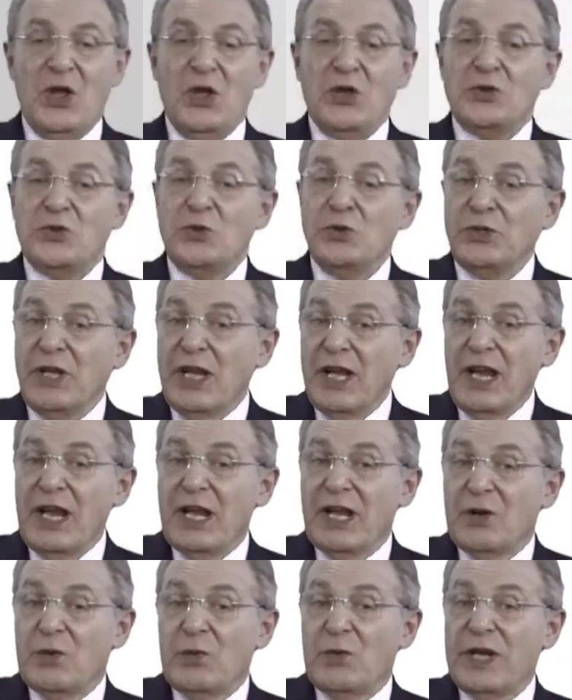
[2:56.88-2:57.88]

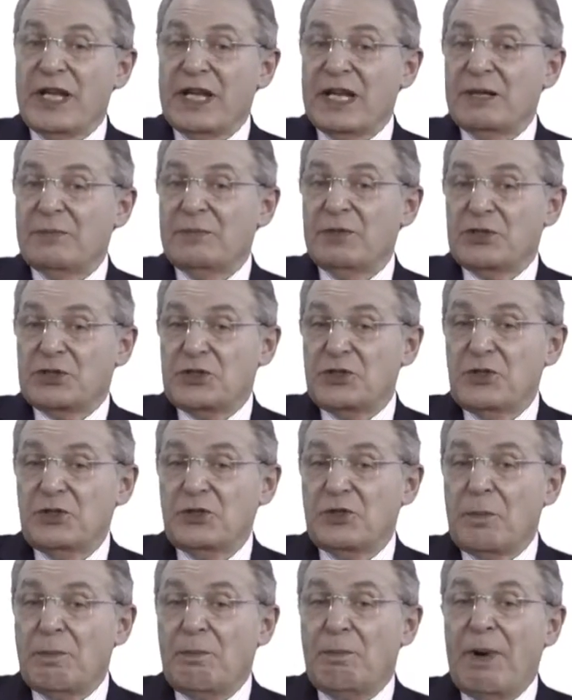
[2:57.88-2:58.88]
Today, we can measure
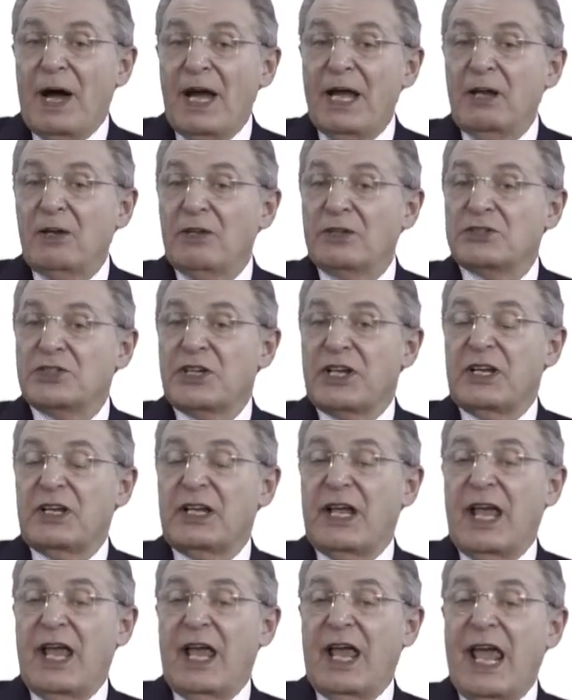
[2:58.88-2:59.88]
the biological
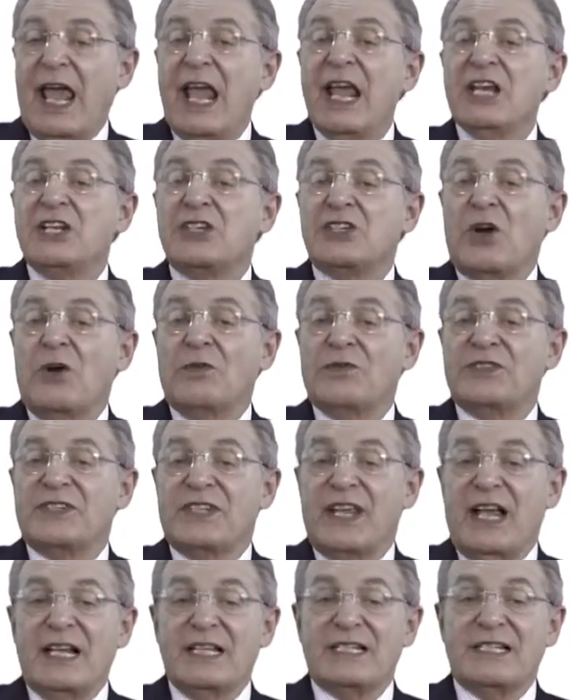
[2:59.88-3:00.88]
age of
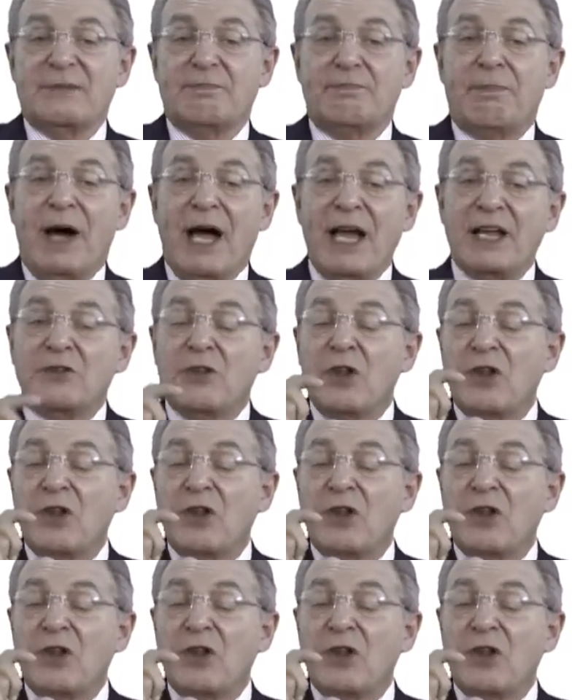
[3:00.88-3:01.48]
cells by the